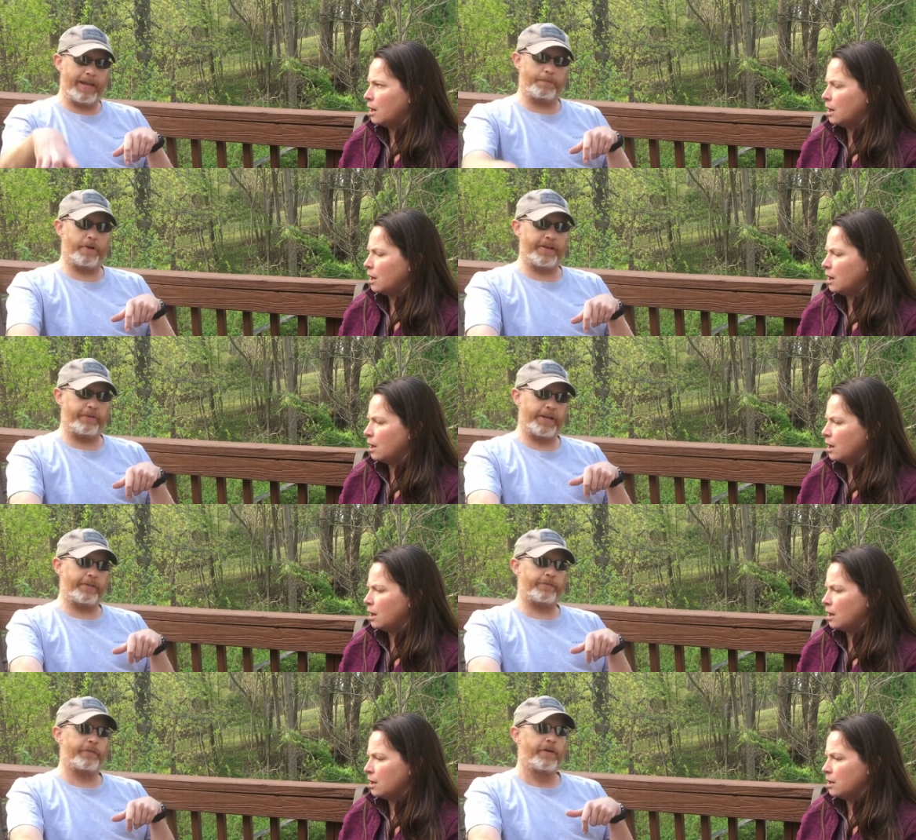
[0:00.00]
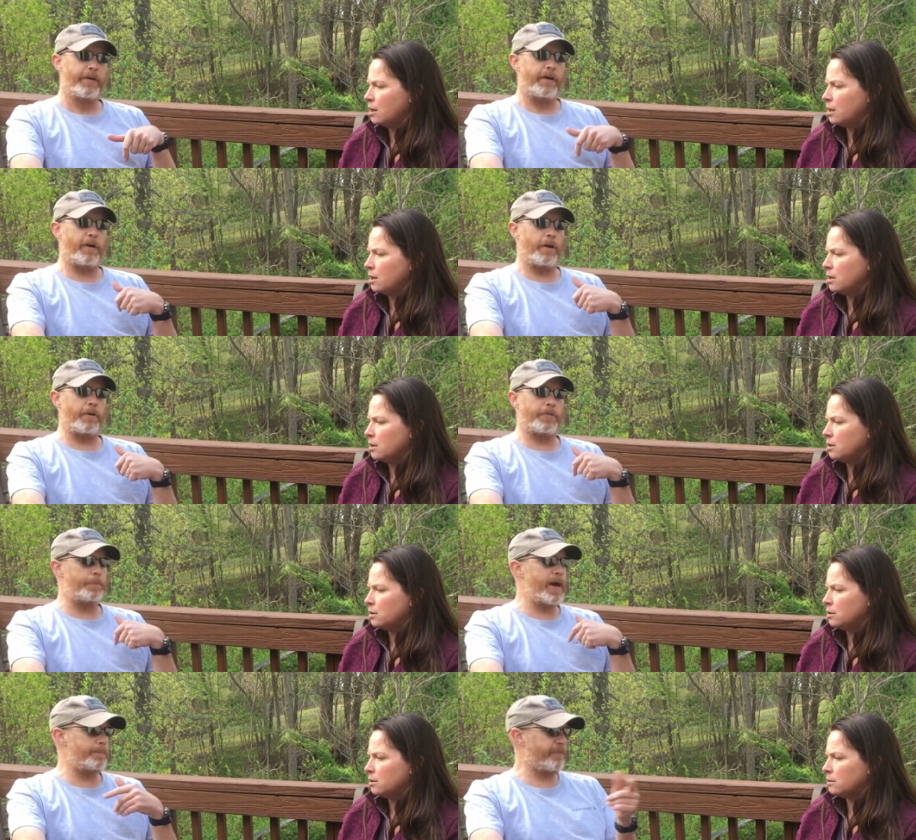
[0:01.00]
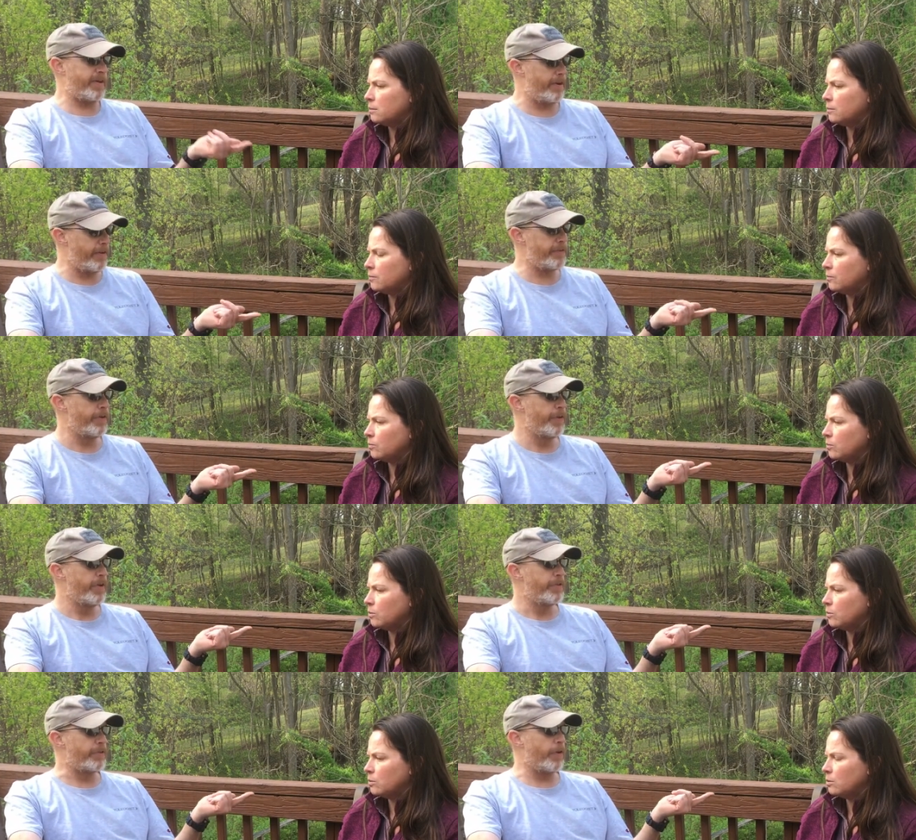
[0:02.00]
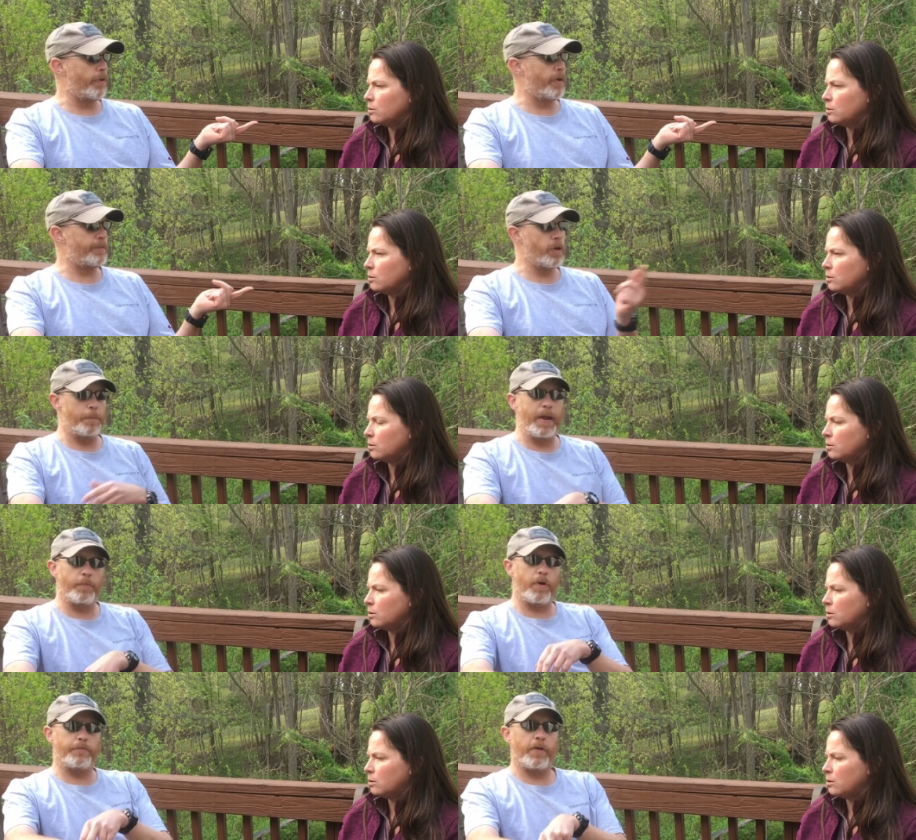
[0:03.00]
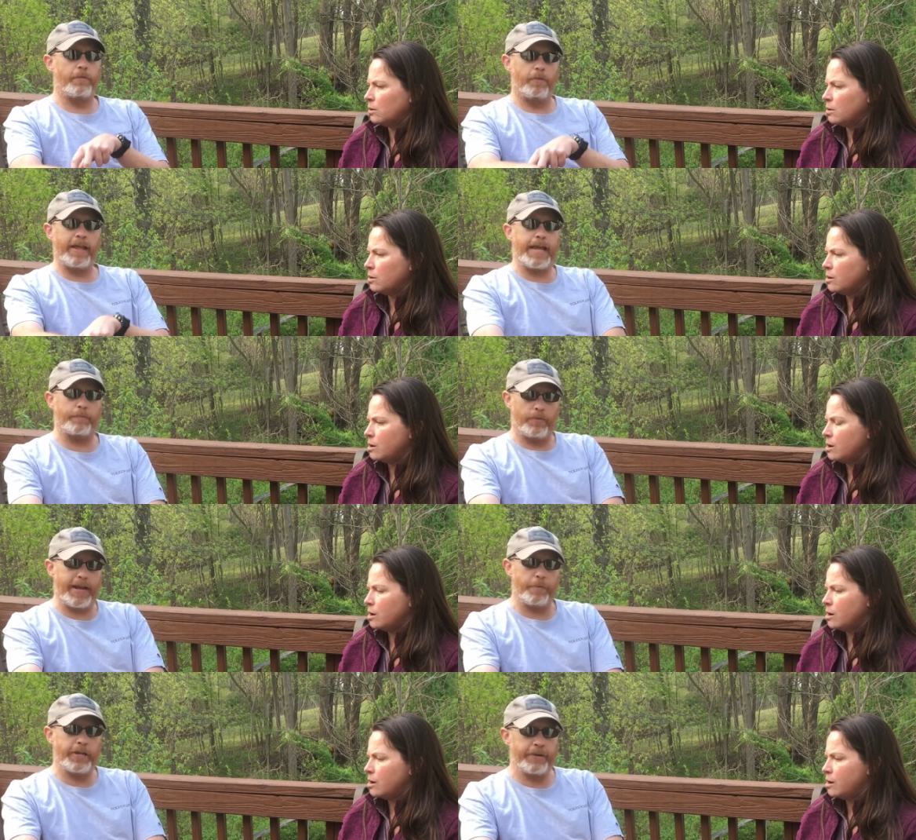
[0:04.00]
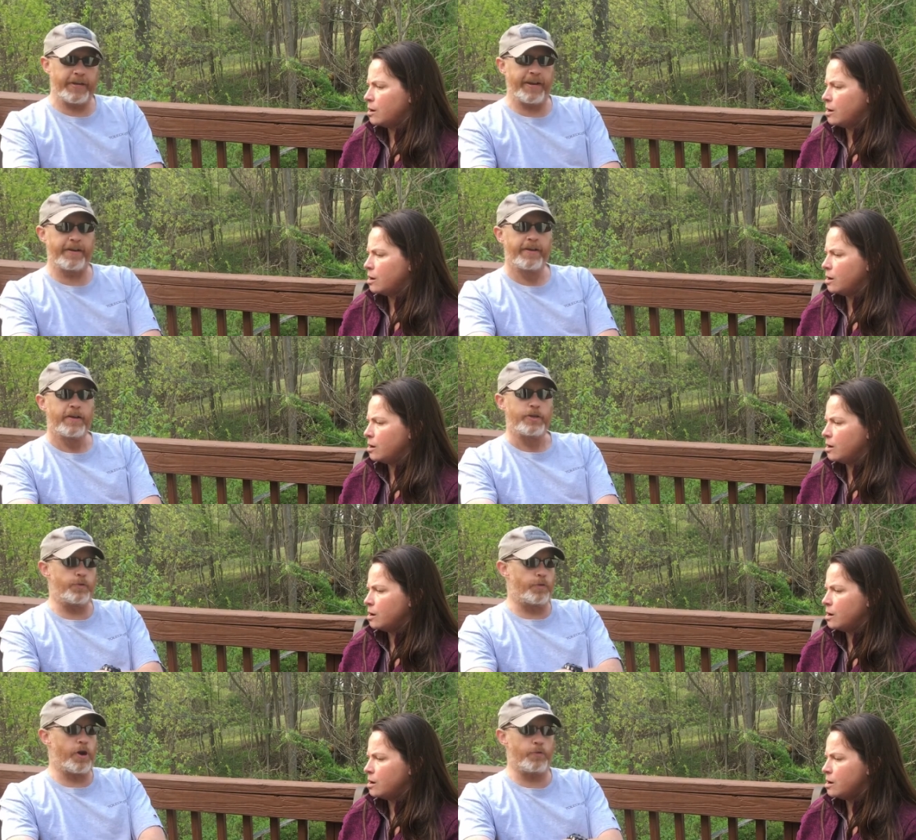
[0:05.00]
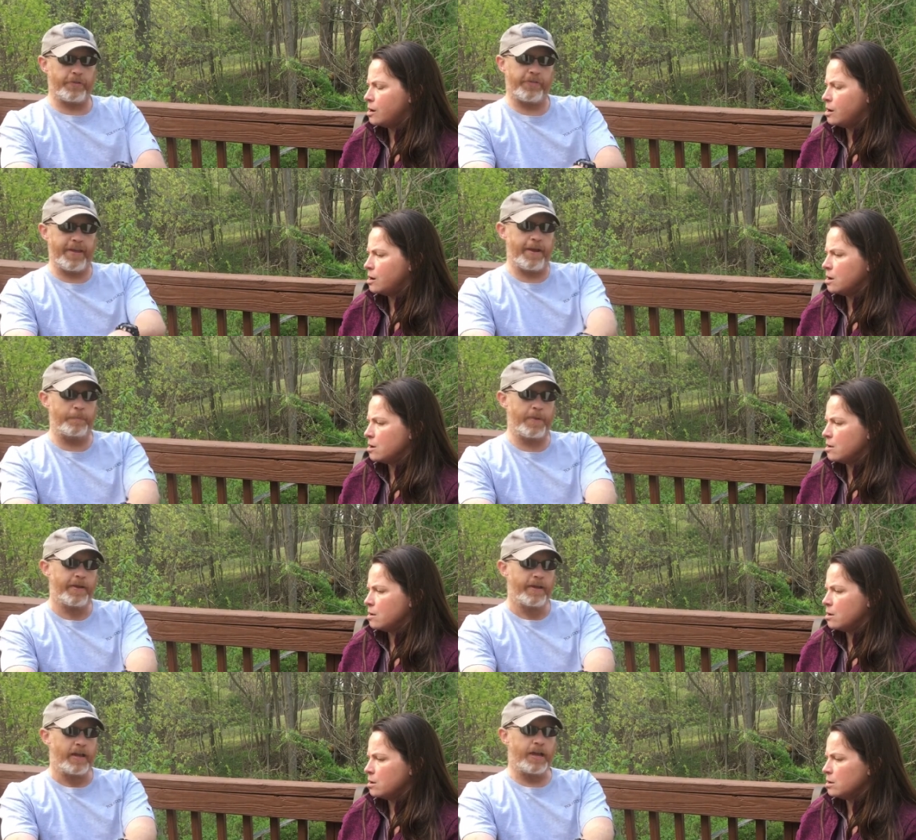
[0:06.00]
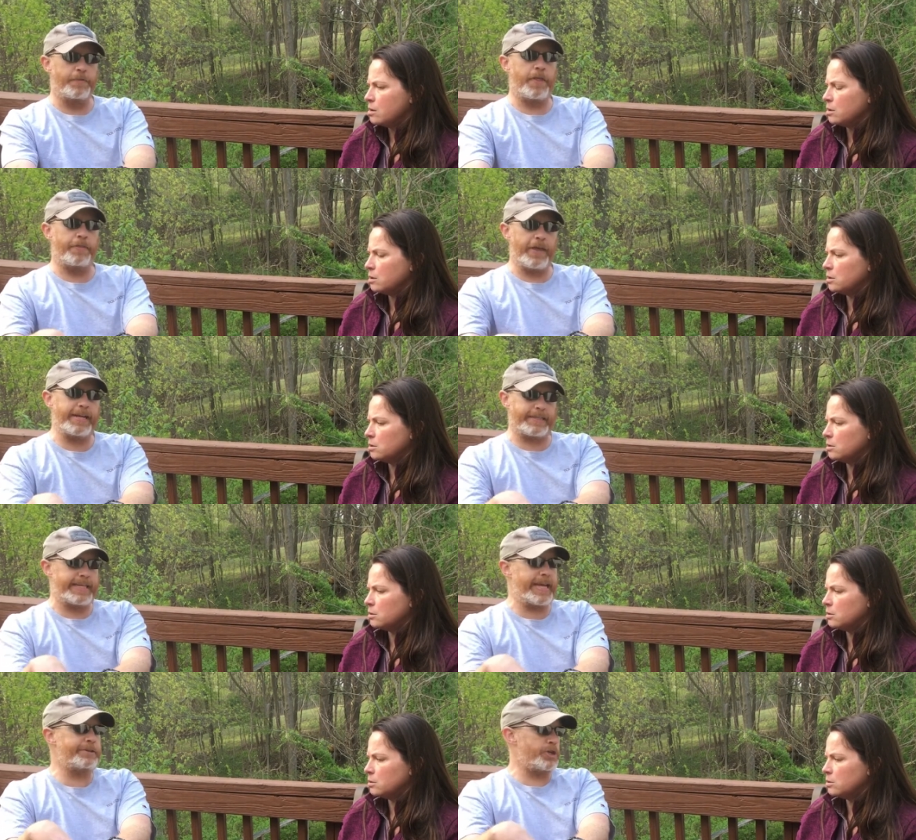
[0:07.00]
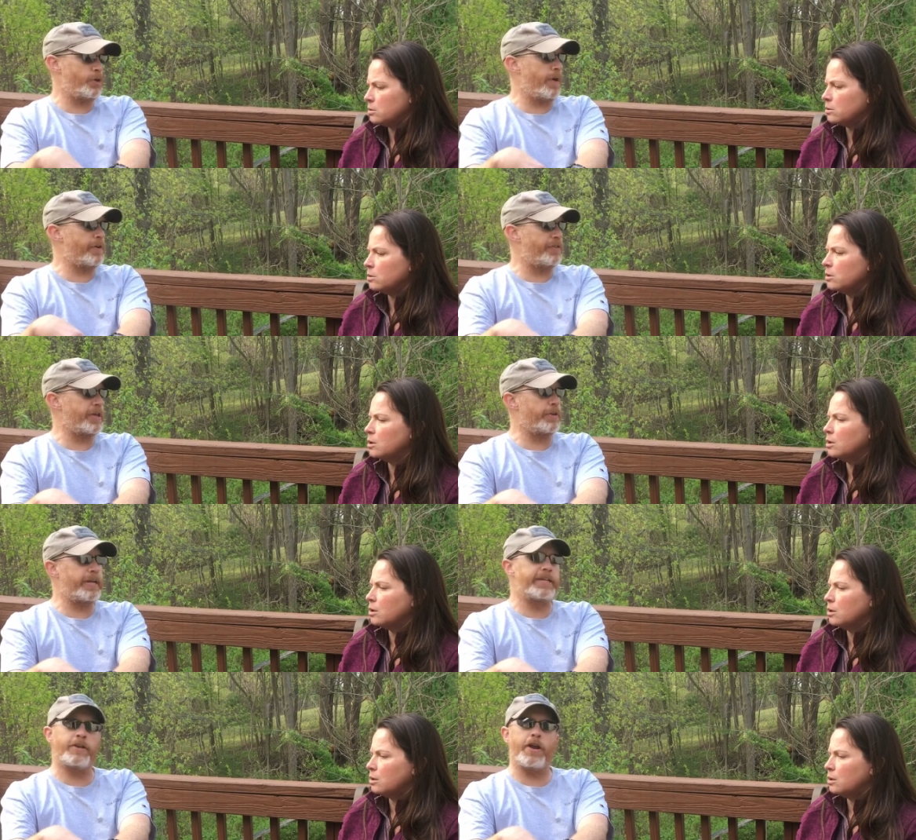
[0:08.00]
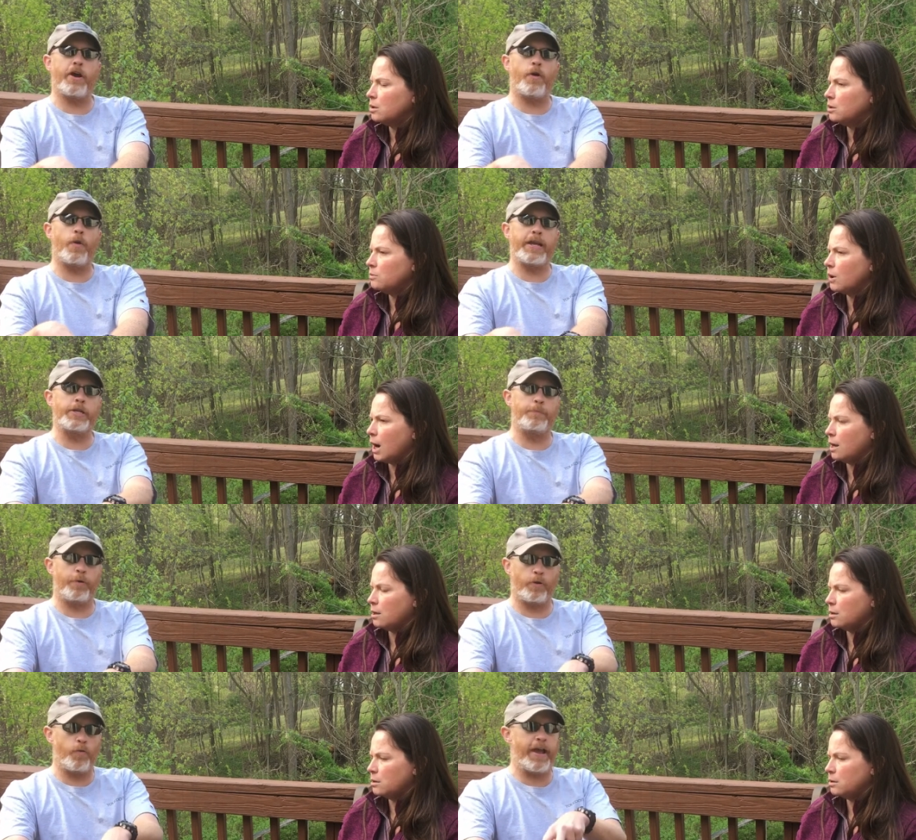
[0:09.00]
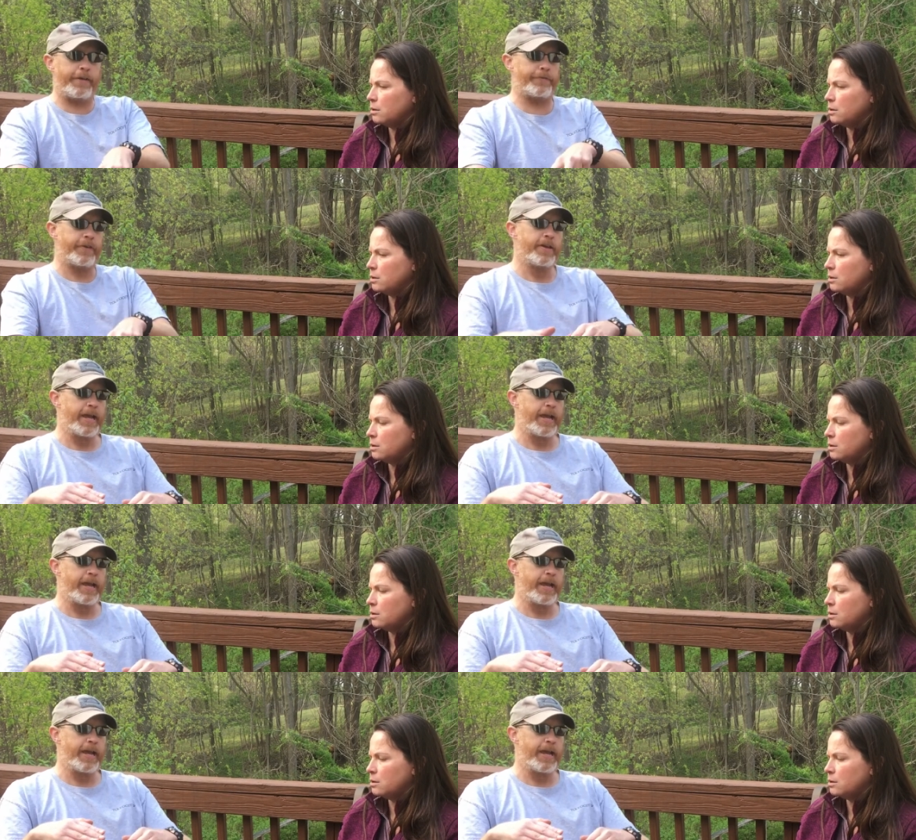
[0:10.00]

Speaker 1: labor unions are the pipe fitters. So if you're a member of the labor union, you go to them and then they teach you everything you need to know and right. you progress